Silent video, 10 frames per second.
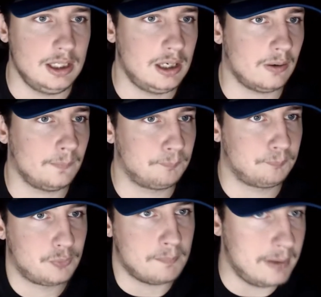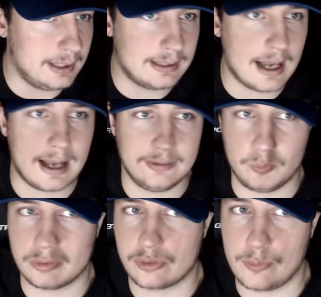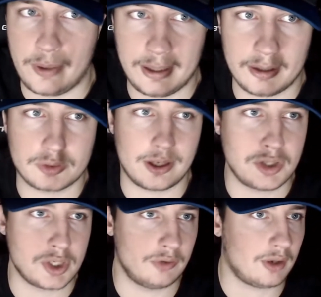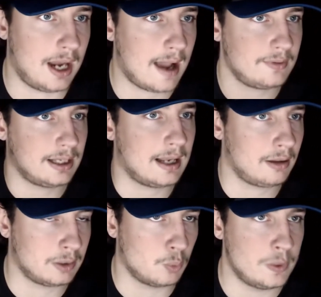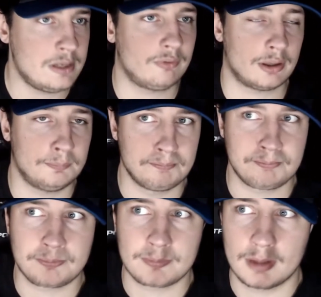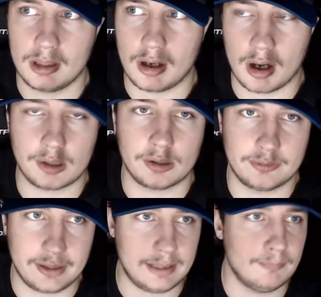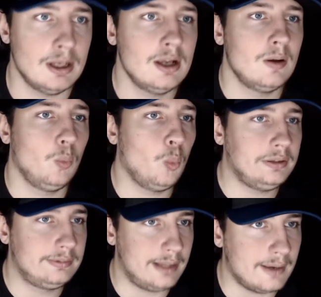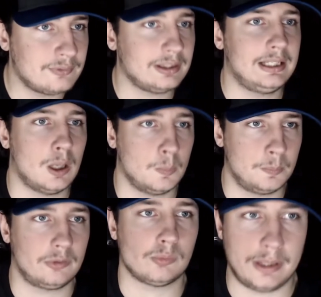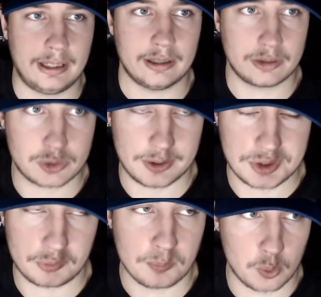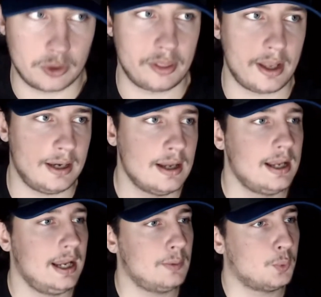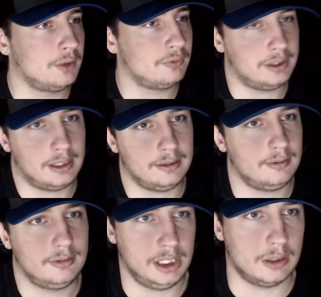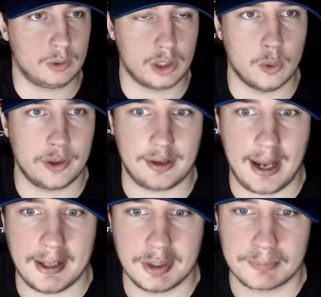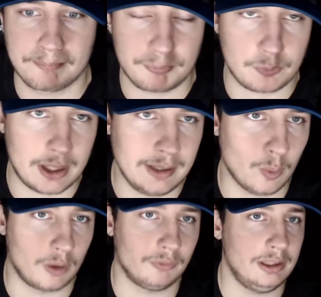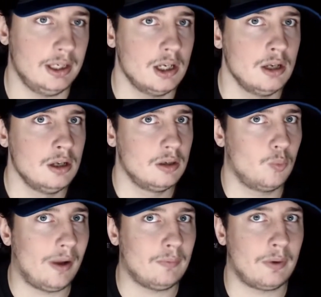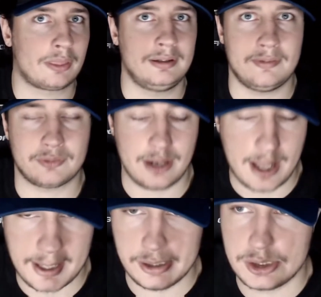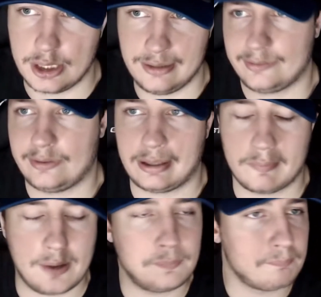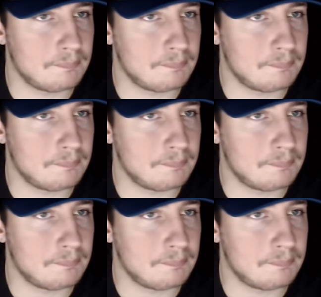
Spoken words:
you know, the big guys. He wants to win in the trenches. And having a guy like Weaver on our team would definitely help us win in the trenches more than it would if we didn't, you know, go with an edge. right? Or if we went with a different edge in the second round,